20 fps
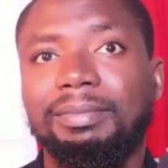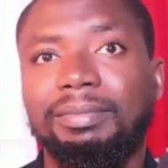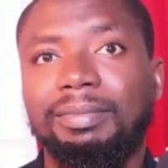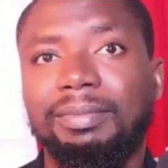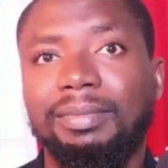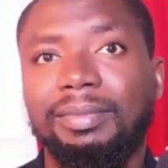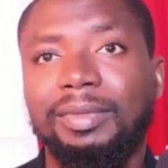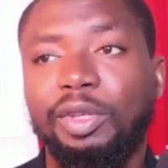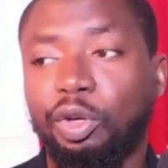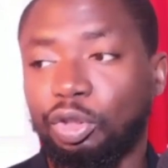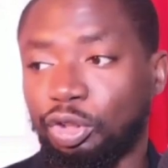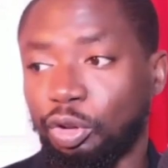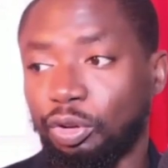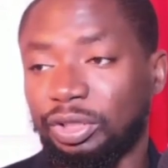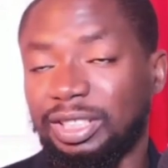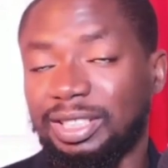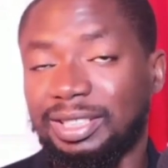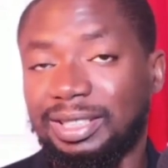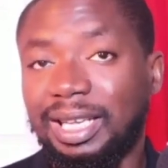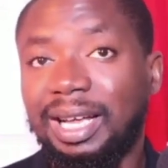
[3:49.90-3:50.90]
Because you
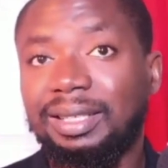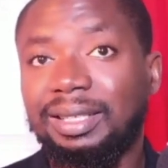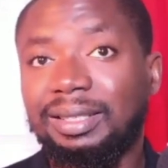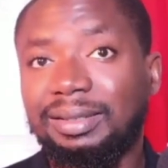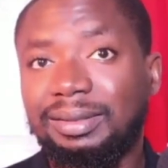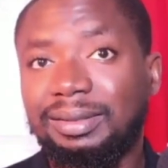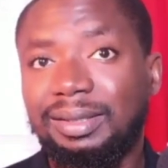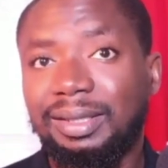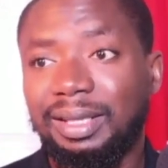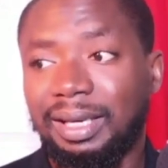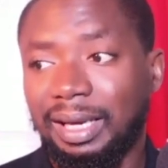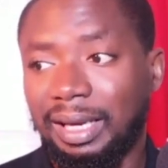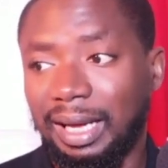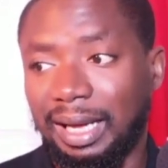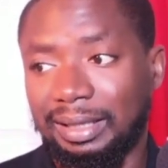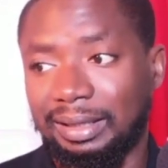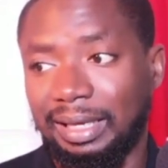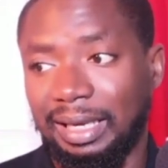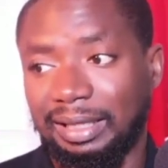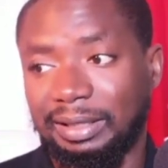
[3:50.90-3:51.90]
understand,
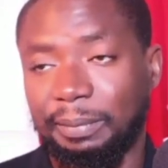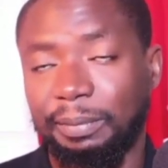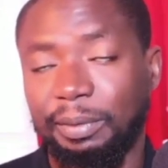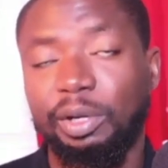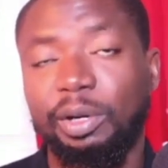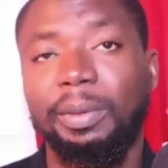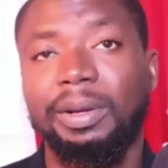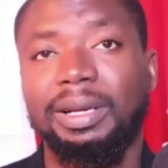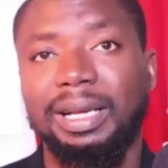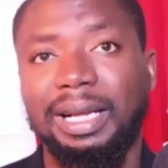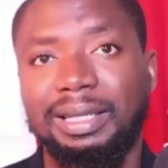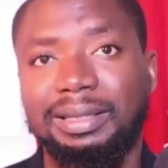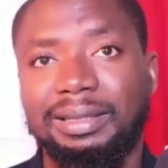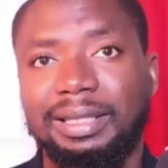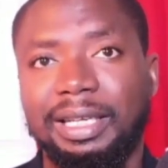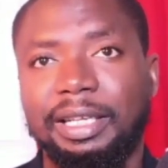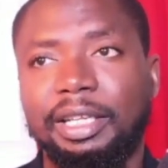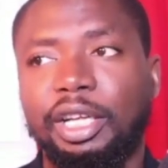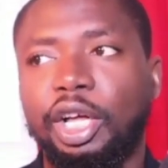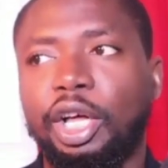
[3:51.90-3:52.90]
at the big club at Arsenal,
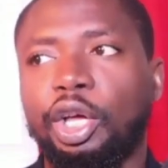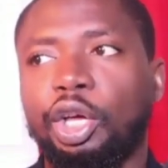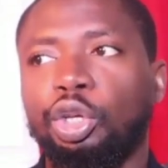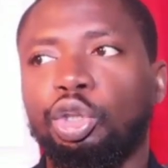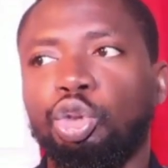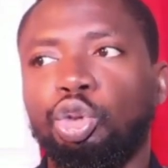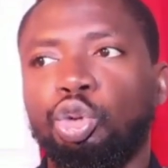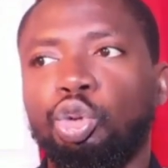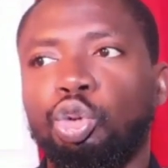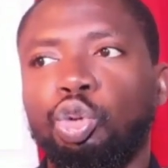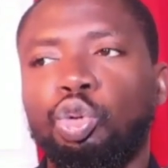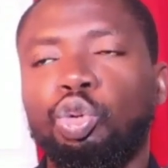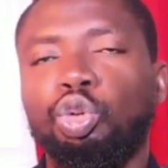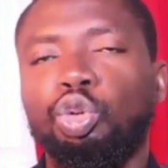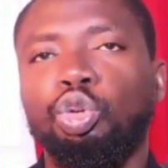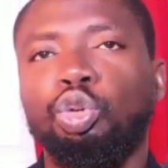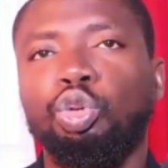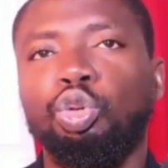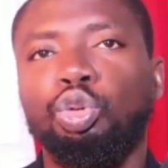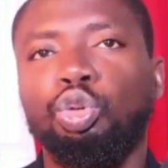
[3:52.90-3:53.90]
you do
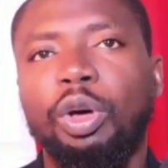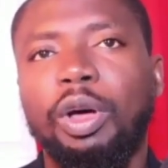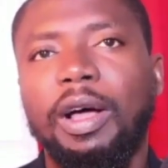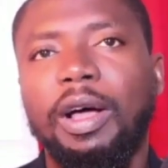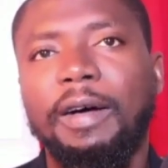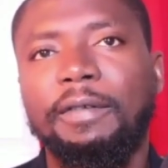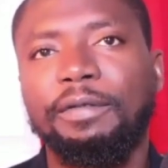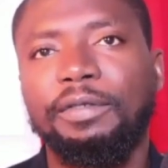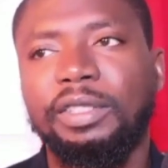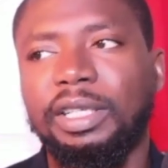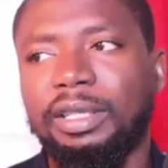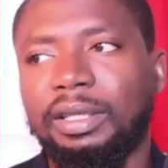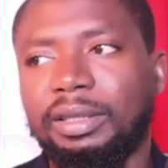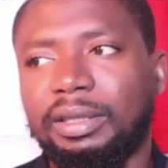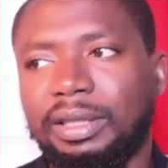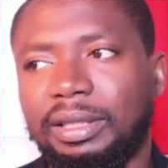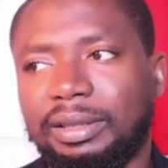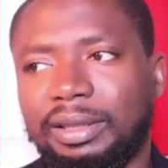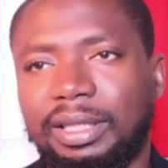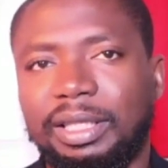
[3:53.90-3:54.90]
not have
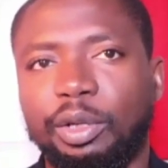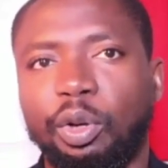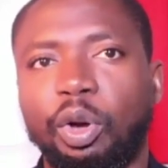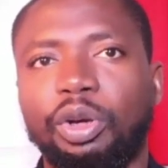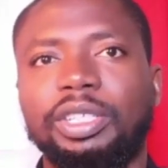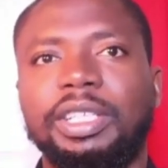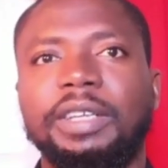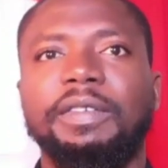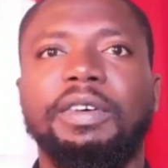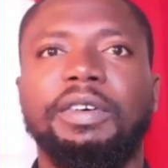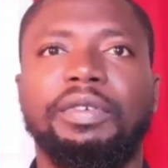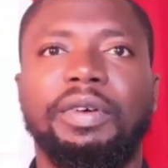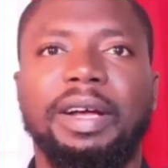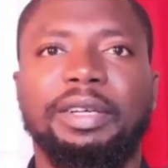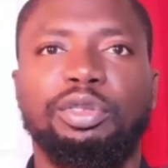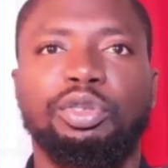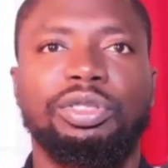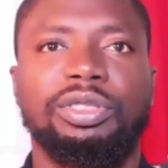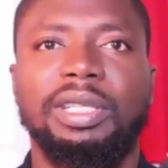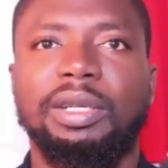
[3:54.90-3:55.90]
the God-given right to
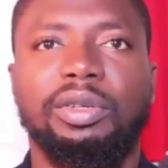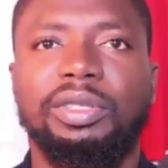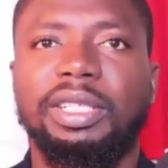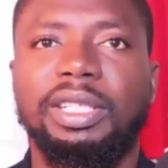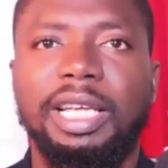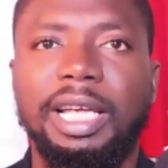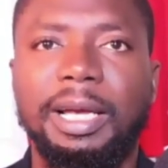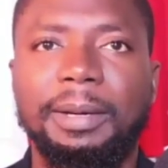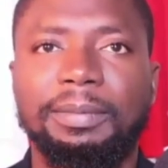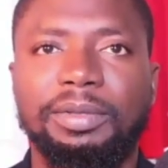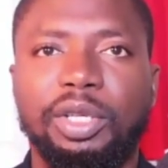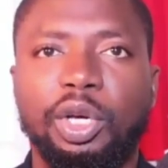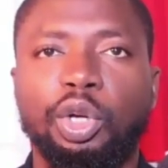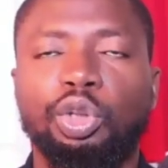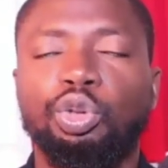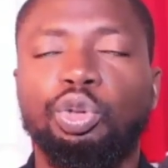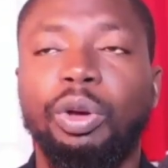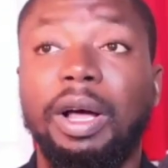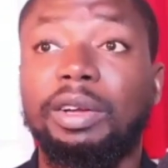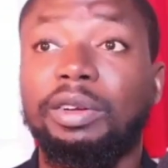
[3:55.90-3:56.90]
start all the games. You
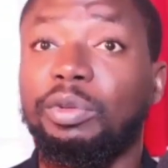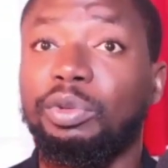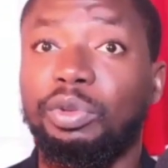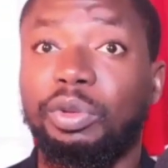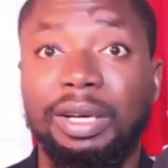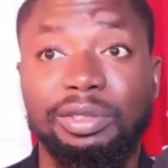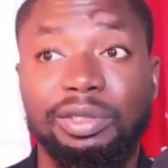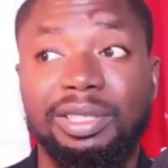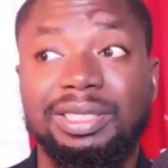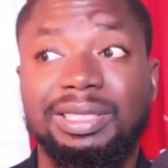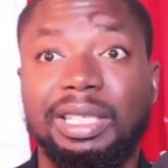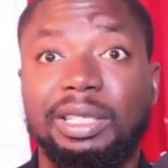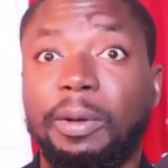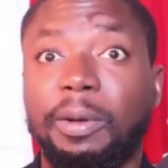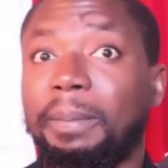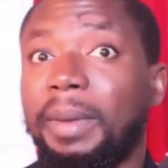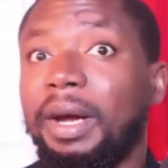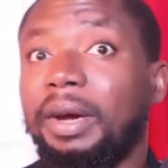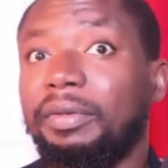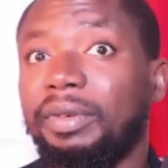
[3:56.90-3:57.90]
actually start on
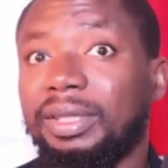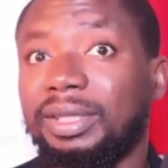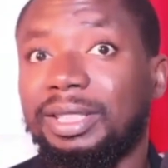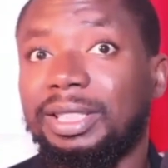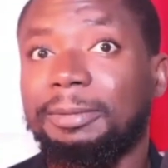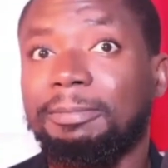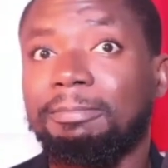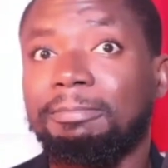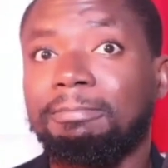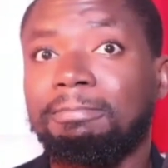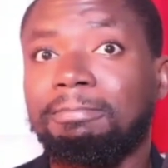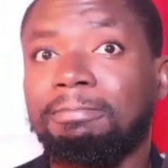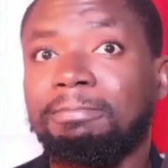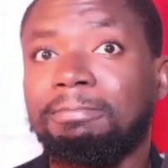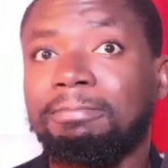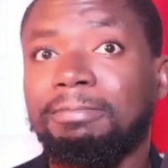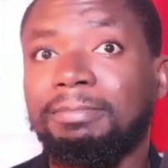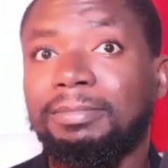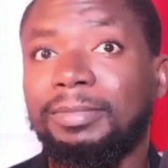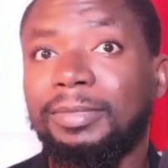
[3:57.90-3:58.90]
merit,
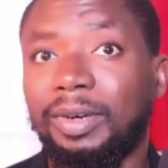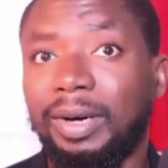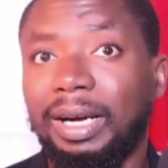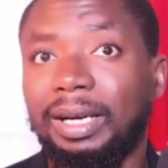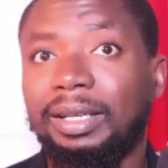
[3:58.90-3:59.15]
right?